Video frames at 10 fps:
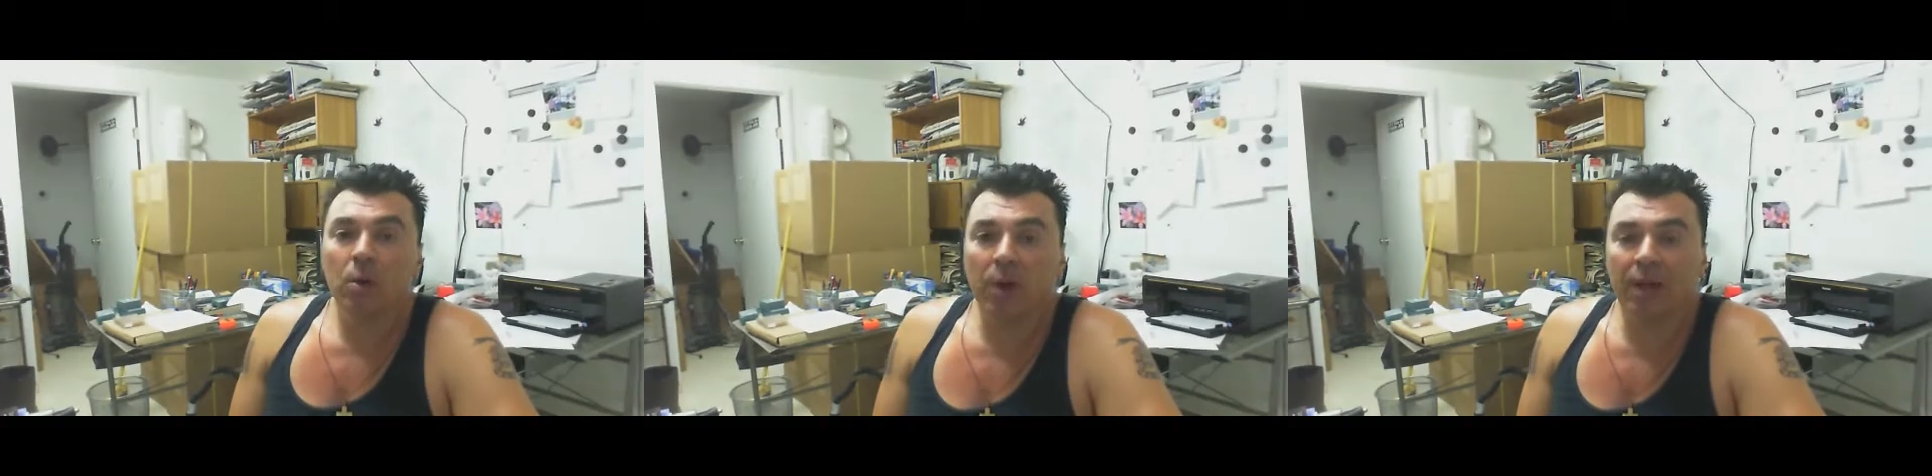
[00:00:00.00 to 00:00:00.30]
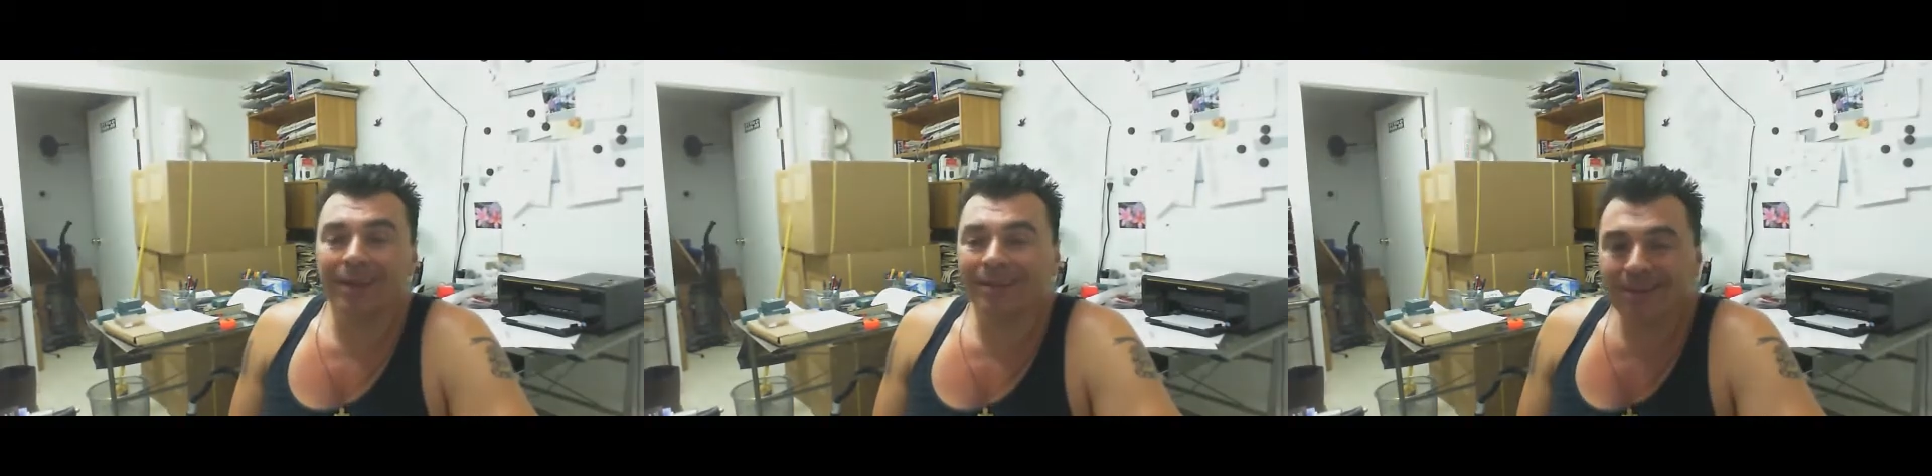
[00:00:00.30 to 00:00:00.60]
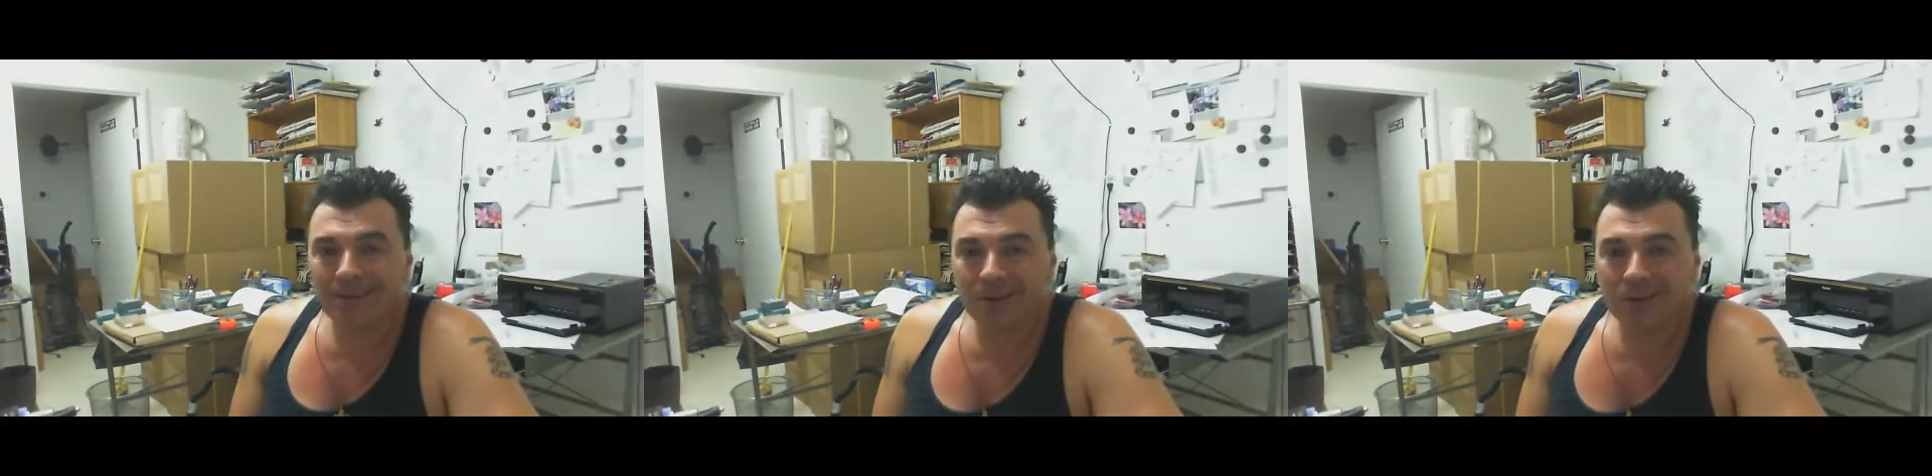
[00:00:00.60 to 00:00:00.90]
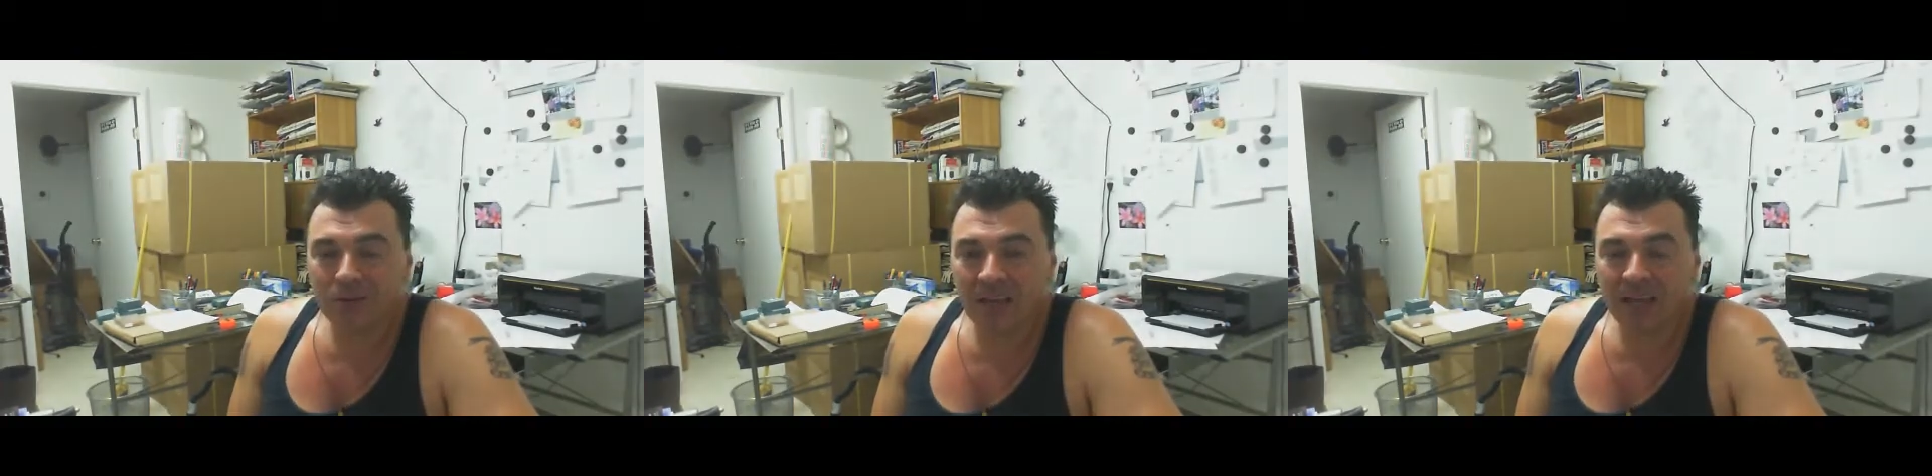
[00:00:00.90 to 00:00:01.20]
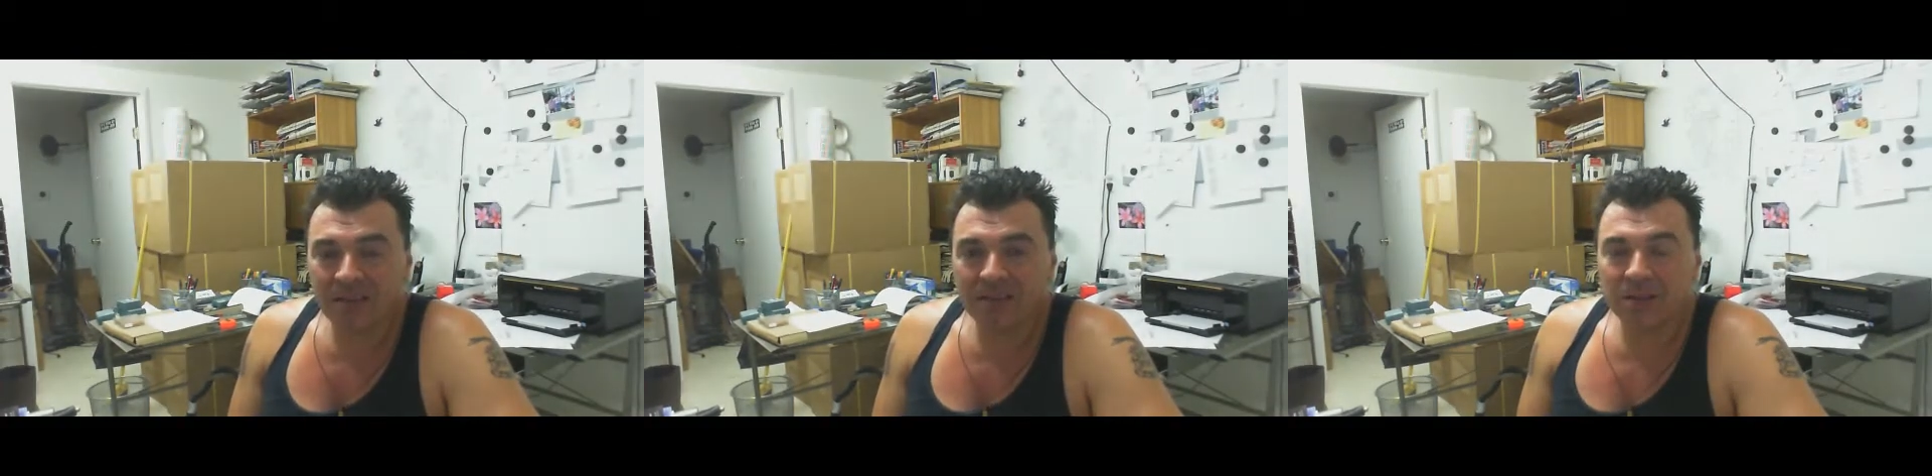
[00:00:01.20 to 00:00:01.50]
well
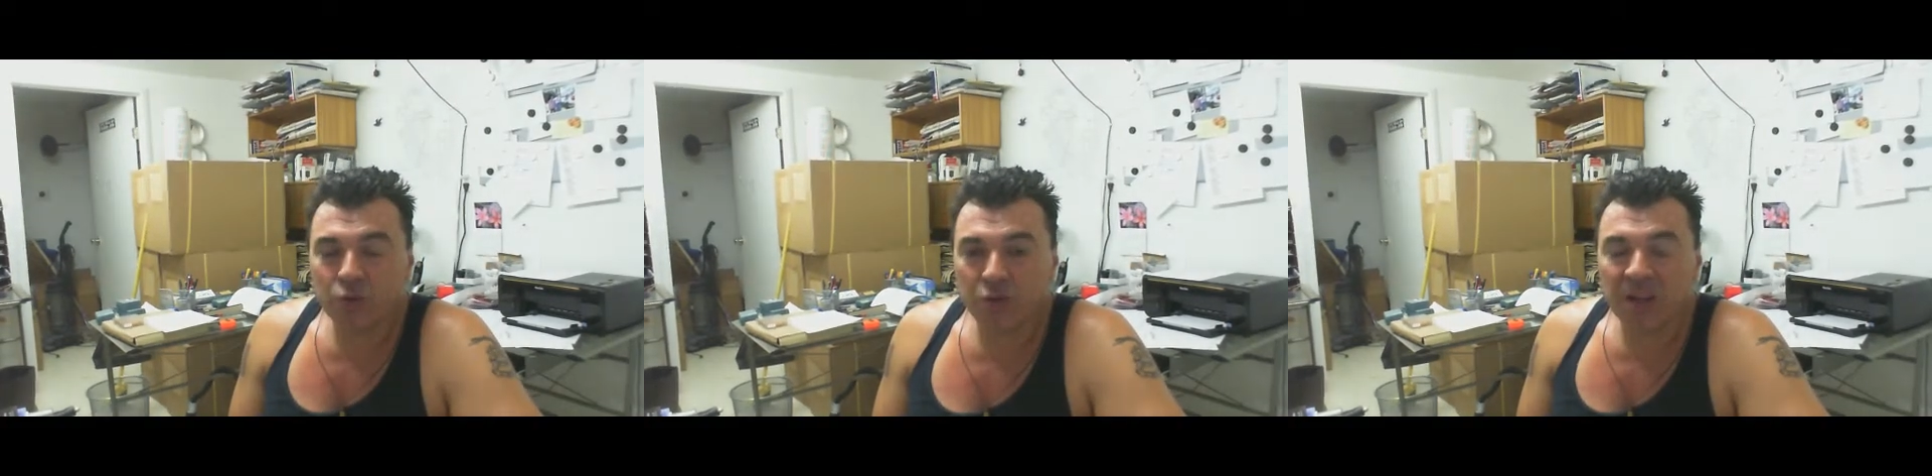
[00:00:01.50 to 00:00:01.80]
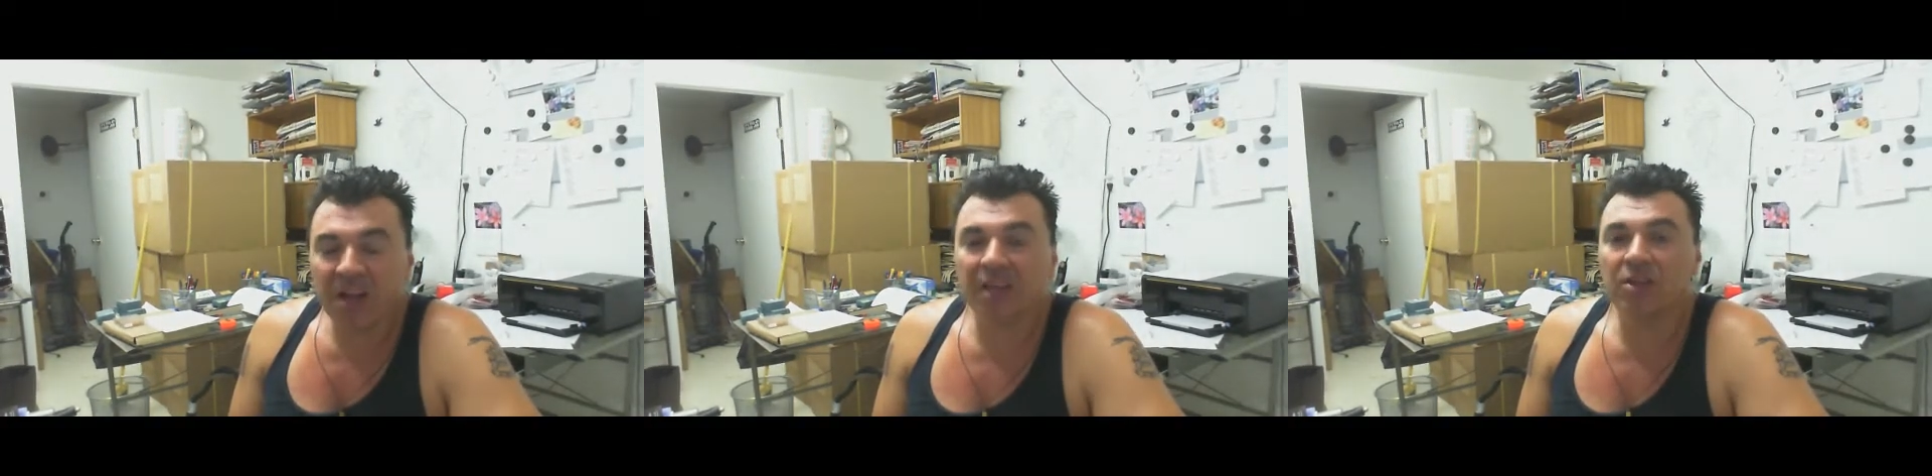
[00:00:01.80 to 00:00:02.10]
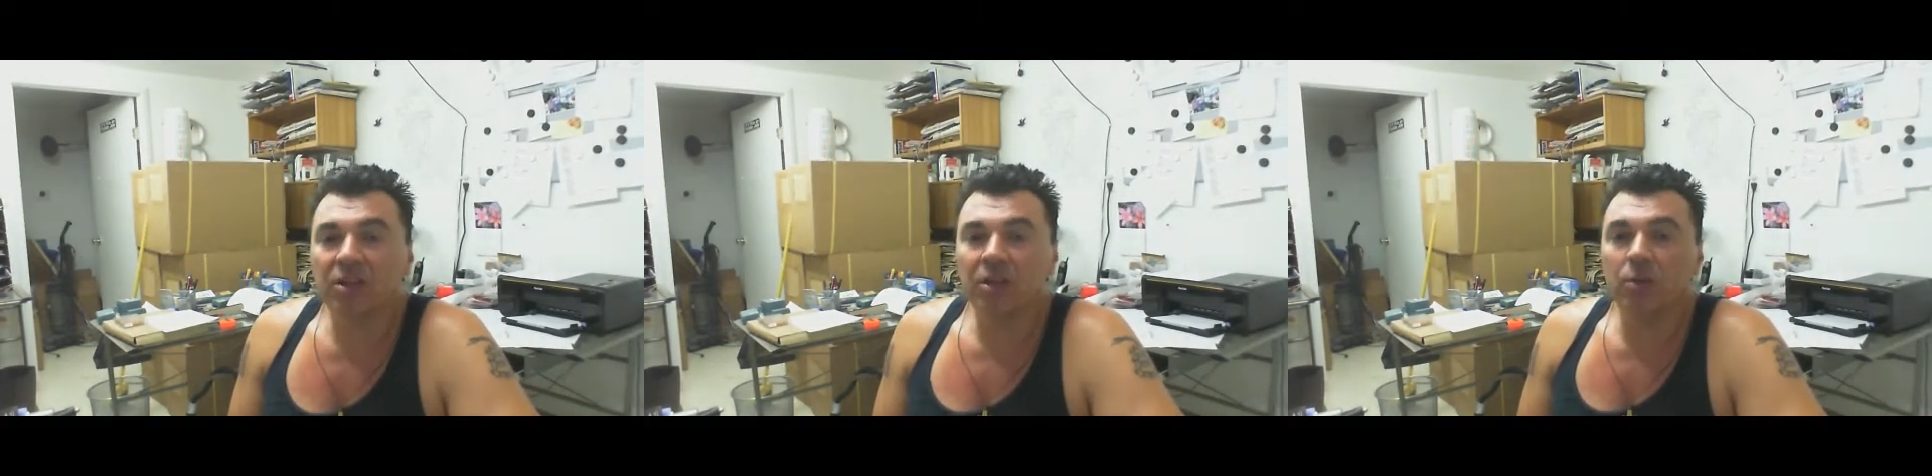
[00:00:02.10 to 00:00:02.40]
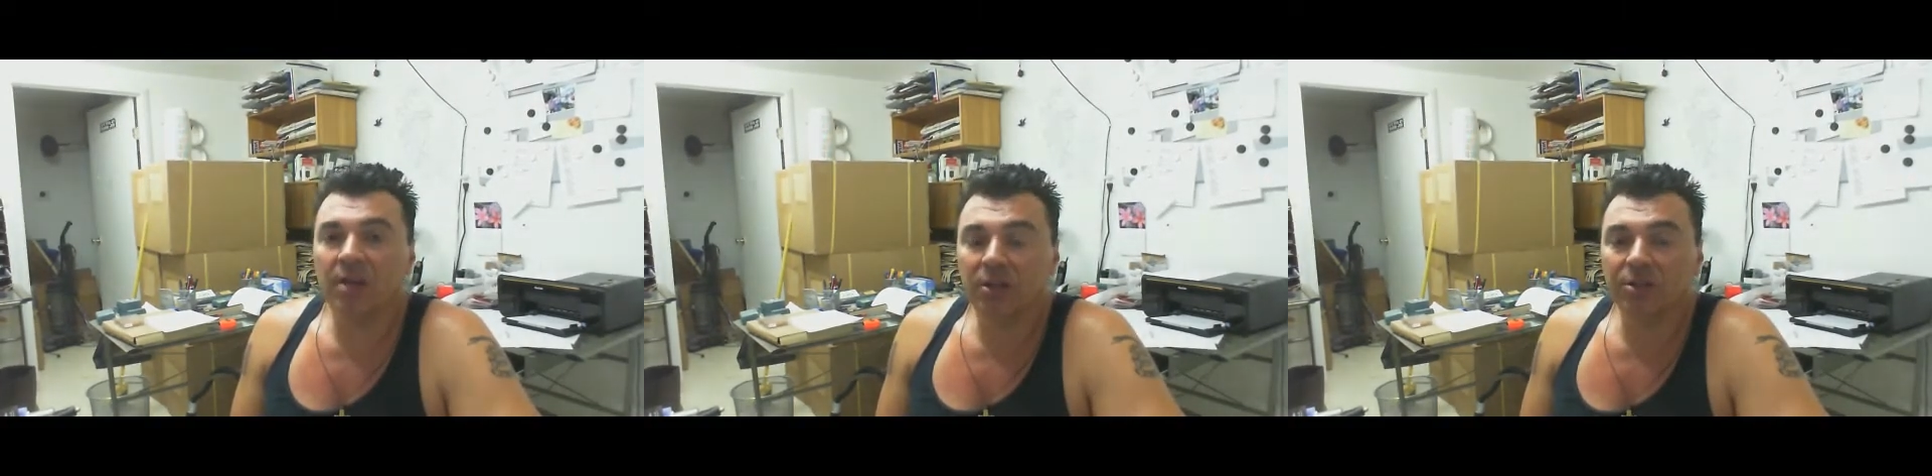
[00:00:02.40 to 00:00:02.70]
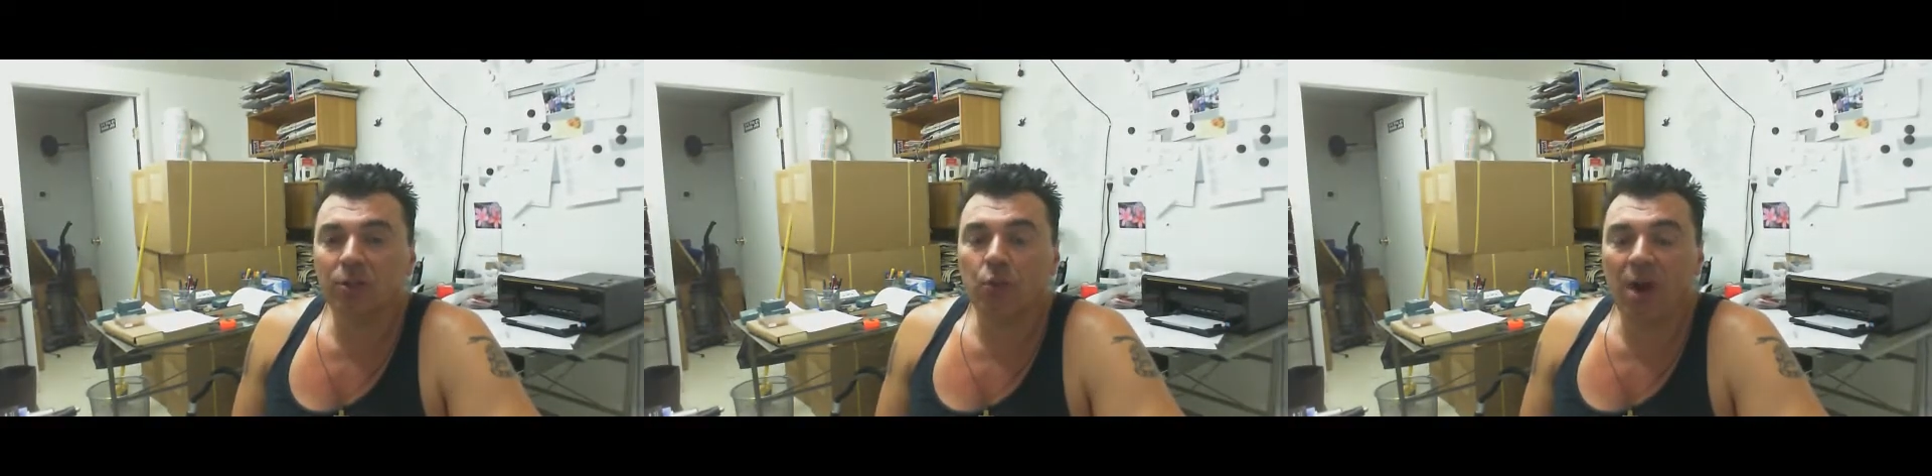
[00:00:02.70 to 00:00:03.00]
Today is June the 19,
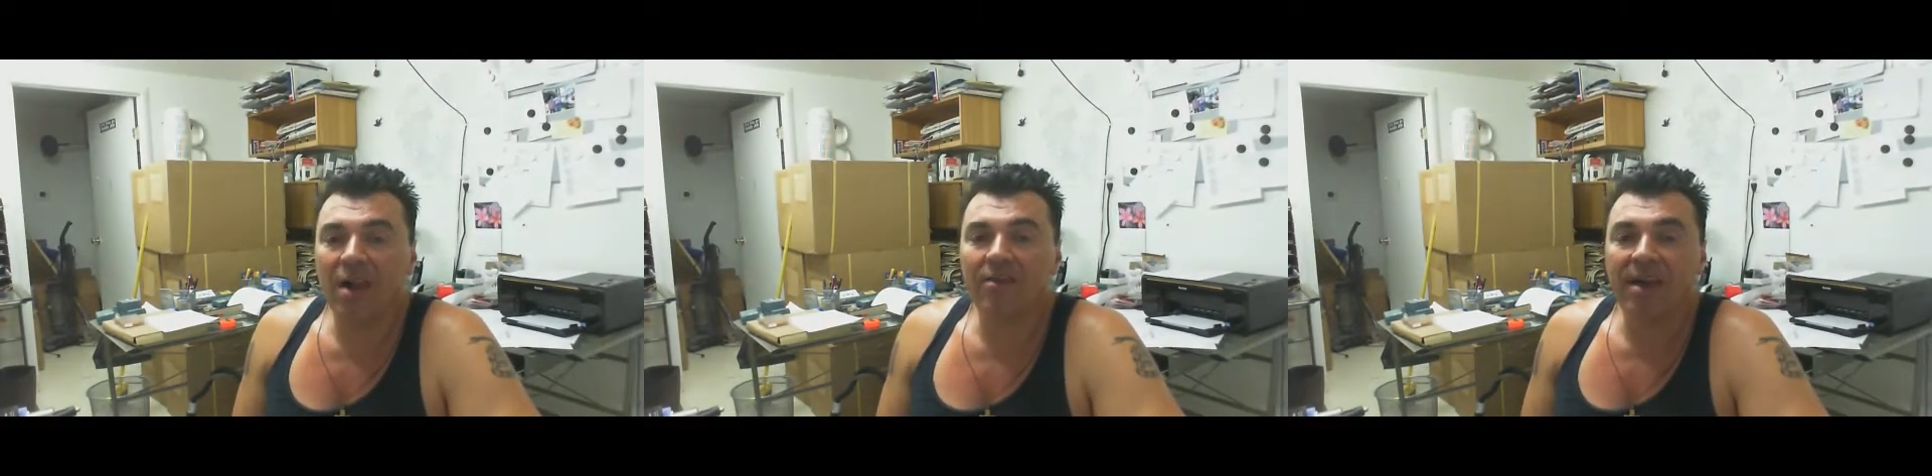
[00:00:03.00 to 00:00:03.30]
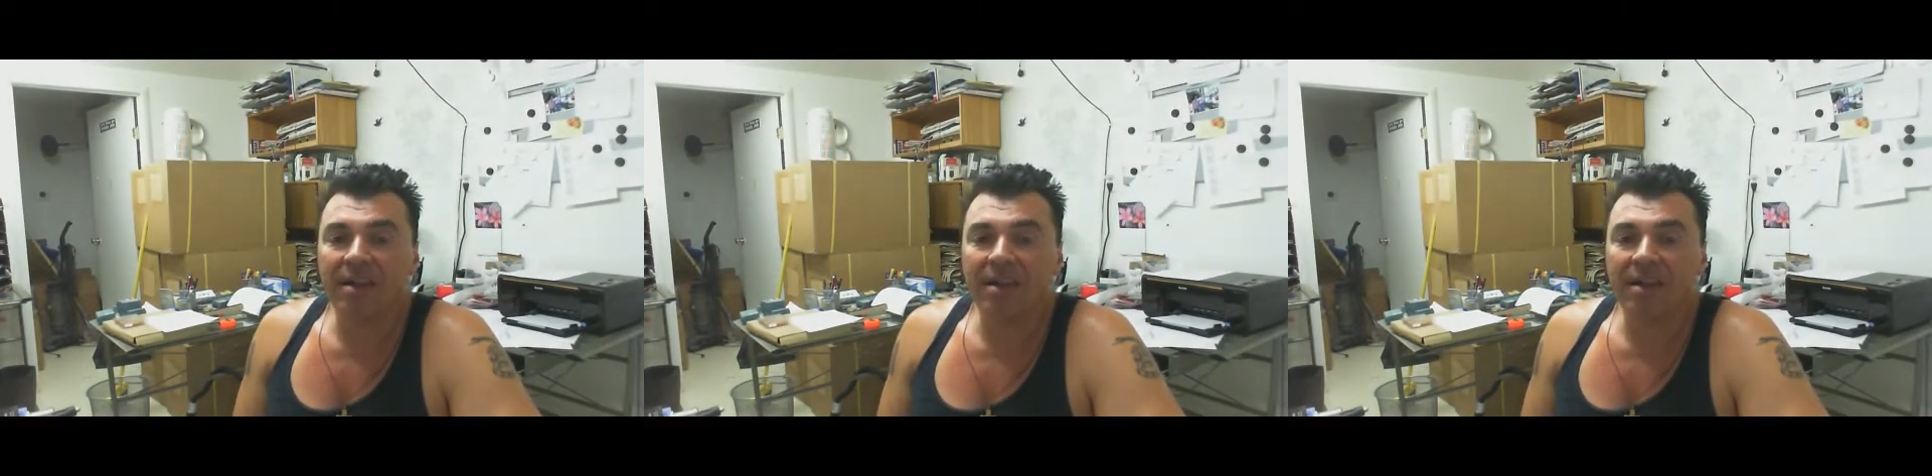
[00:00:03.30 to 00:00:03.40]
2012,